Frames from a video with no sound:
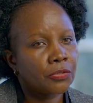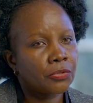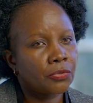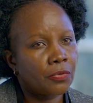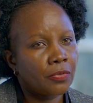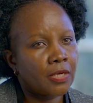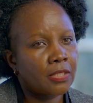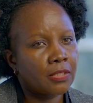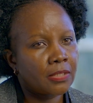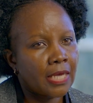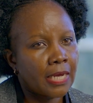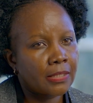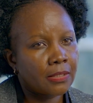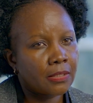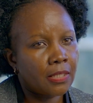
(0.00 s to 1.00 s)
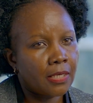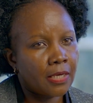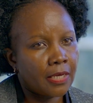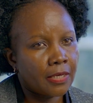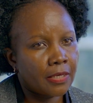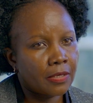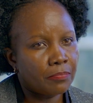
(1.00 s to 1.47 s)
So there is that
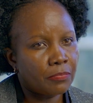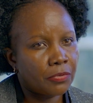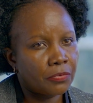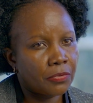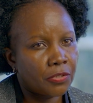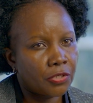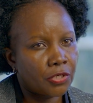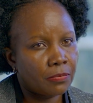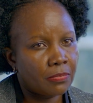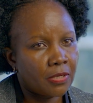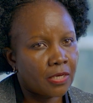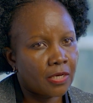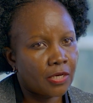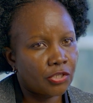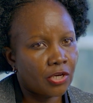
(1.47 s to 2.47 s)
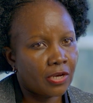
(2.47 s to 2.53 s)
link between TB and